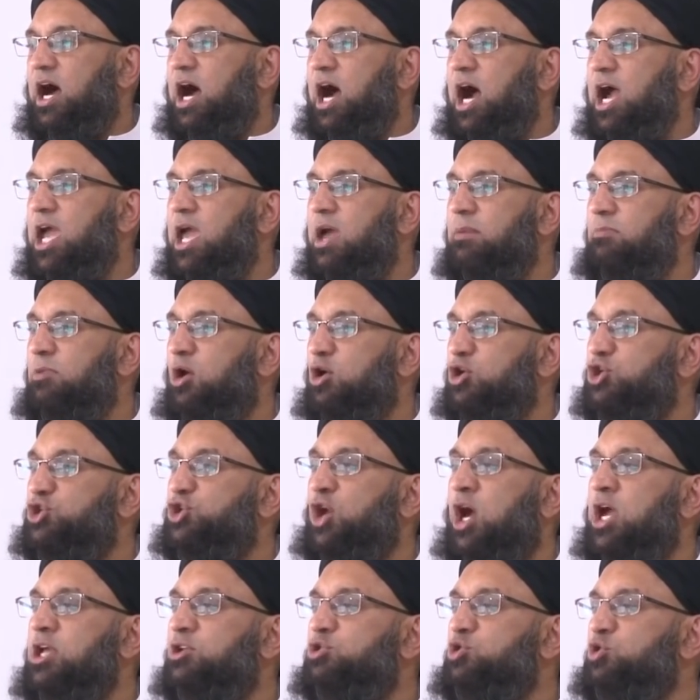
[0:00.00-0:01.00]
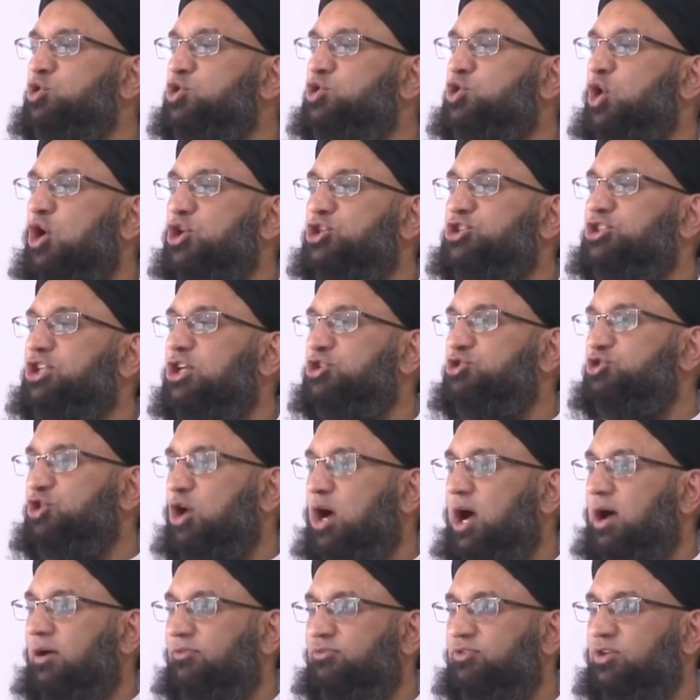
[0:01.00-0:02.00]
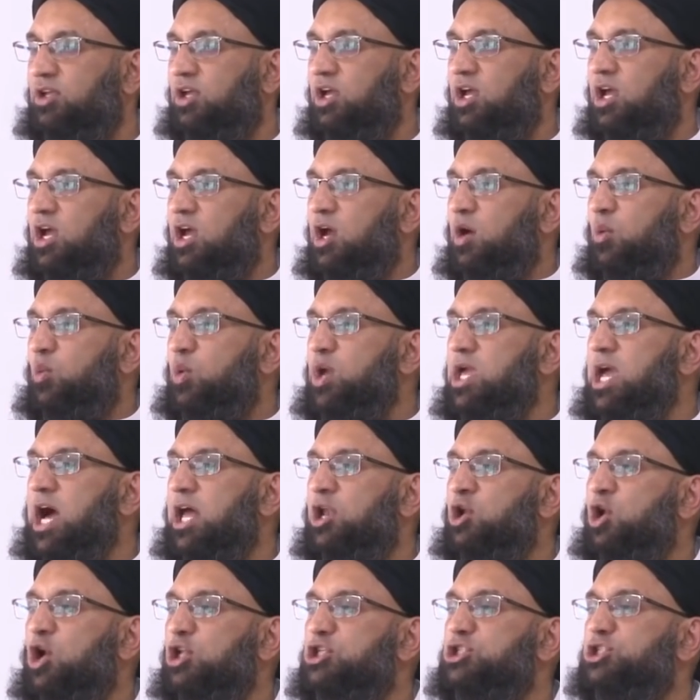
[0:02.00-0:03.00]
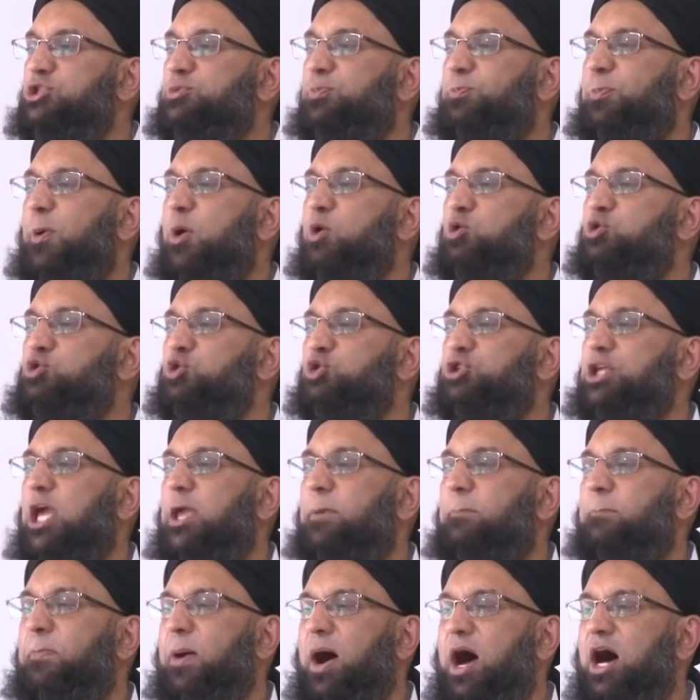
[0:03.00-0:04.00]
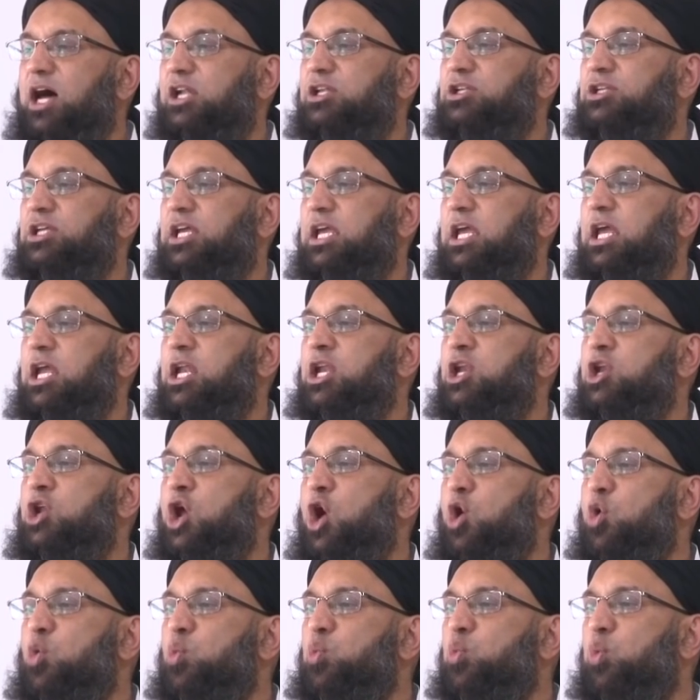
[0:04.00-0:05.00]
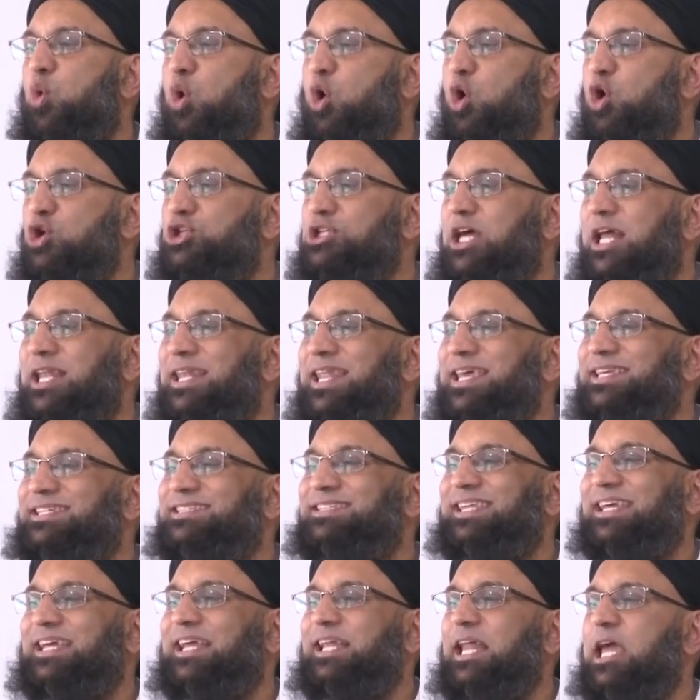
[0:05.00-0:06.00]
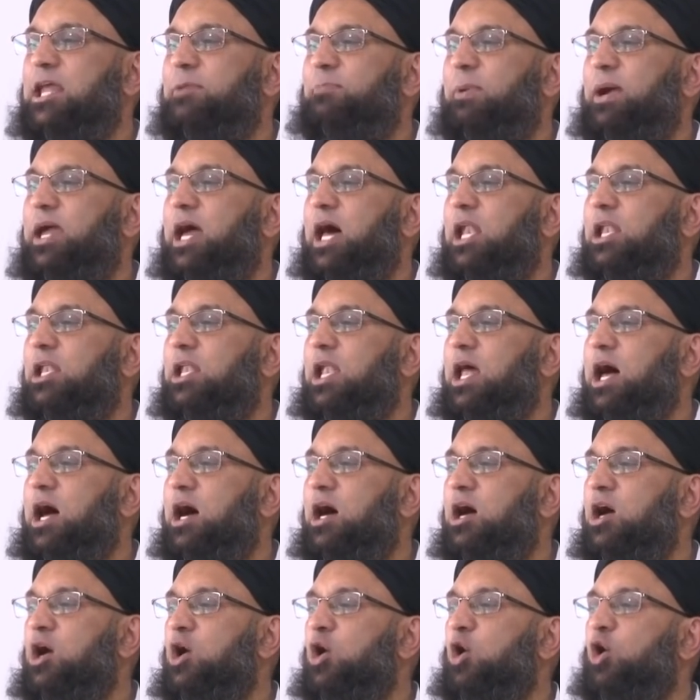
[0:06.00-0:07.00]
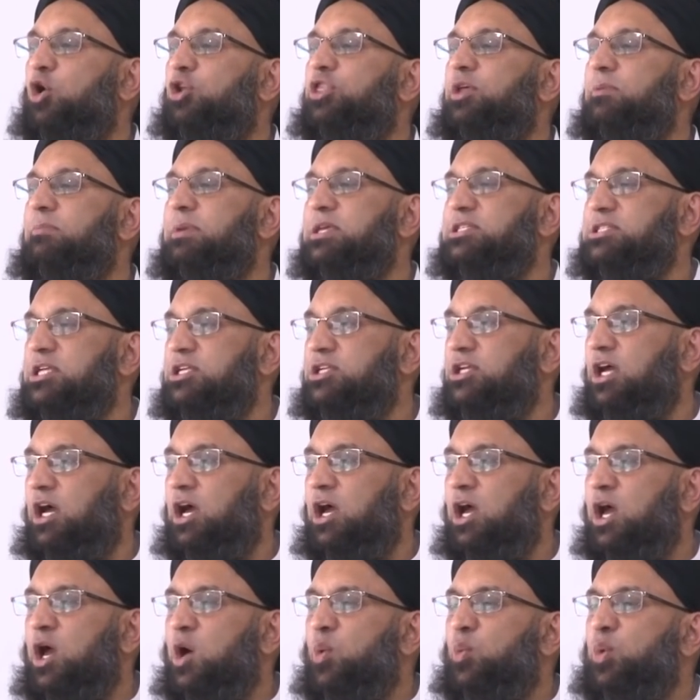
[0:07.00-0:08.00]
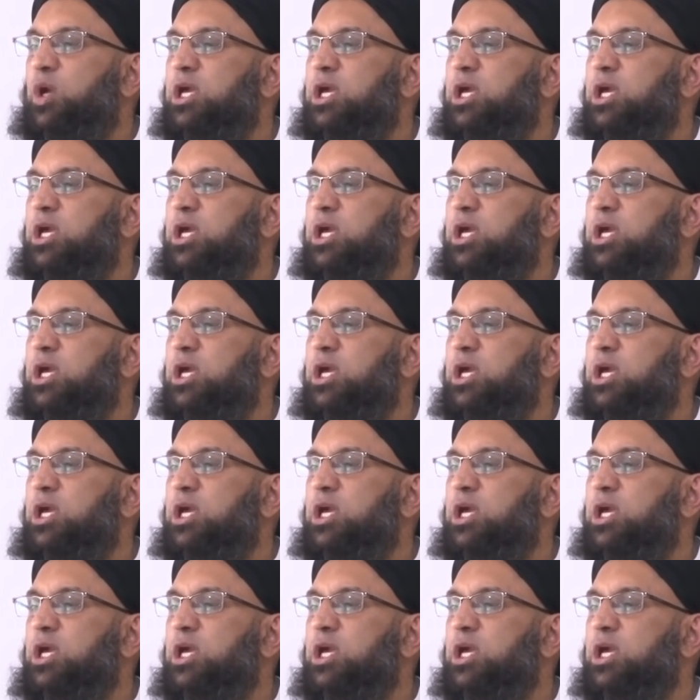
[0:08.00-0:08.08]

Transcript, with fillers: I am not trying to dodge the draft. We are not supposed to take part in no wars unless declared by Allah or the Messenger.